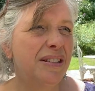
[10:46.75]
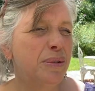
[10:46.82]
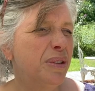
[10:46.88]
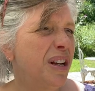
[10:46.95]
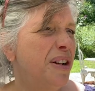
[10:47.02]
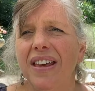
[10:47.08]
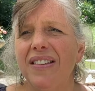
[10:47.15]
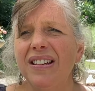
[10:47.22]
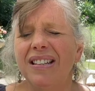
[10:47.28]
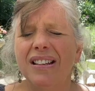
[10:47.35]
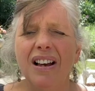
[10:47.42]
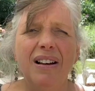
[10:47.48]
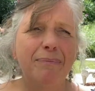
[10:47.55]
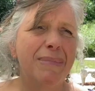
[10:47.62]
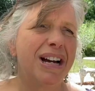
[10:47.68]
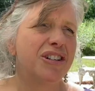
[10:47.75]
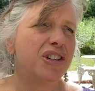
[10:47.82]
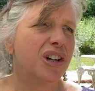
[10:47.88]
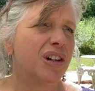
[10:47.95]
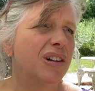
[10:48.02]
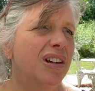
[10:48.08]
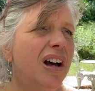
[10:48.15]
although this is
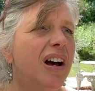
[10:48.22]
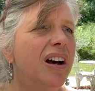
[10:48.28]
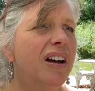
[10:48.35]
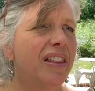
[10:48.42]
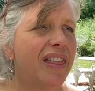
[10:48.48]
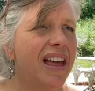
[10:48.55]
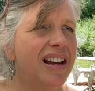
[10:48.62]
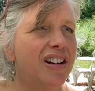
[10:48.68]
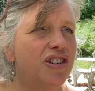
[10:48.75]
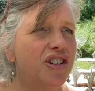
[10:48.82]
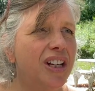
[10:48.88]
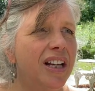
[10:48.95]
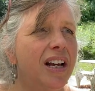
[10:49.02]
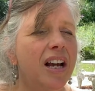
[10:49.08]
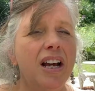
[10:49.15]
magical earth energy.